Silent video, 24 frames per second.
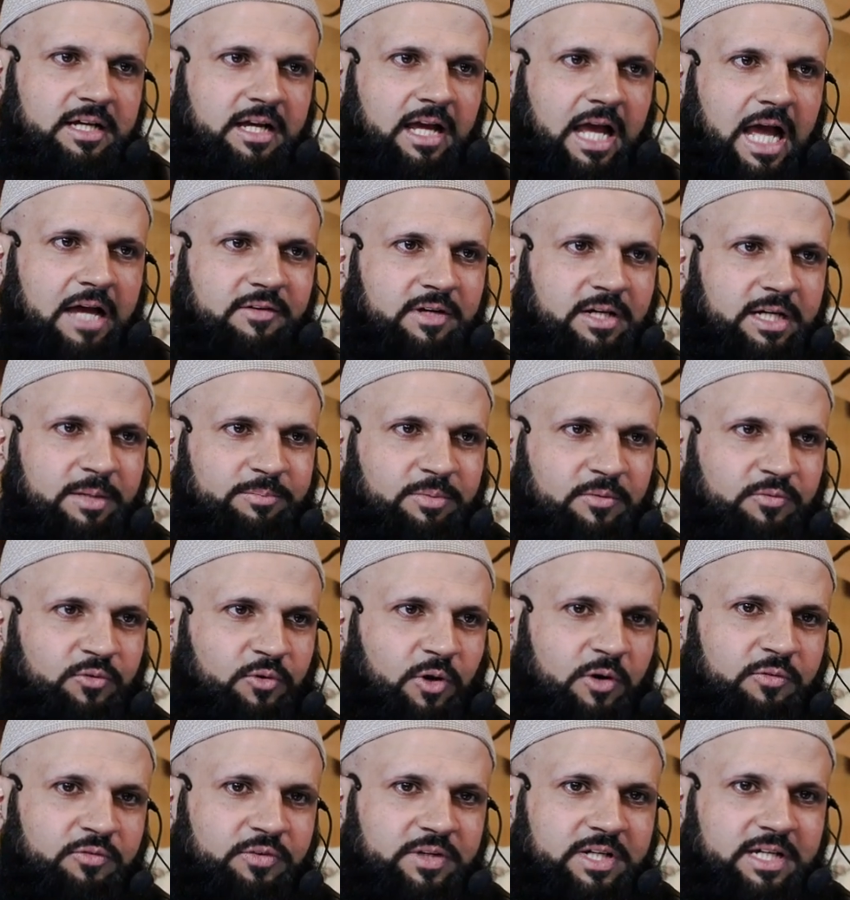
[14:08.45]
having a cup of
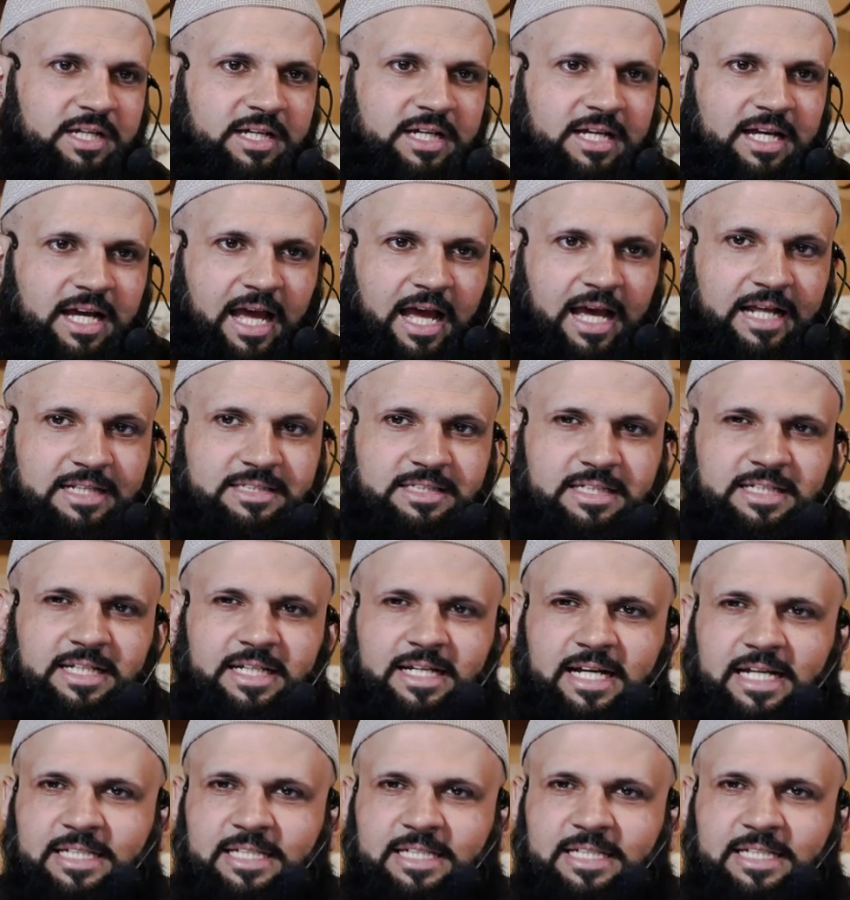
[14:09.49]
coffee, and sitting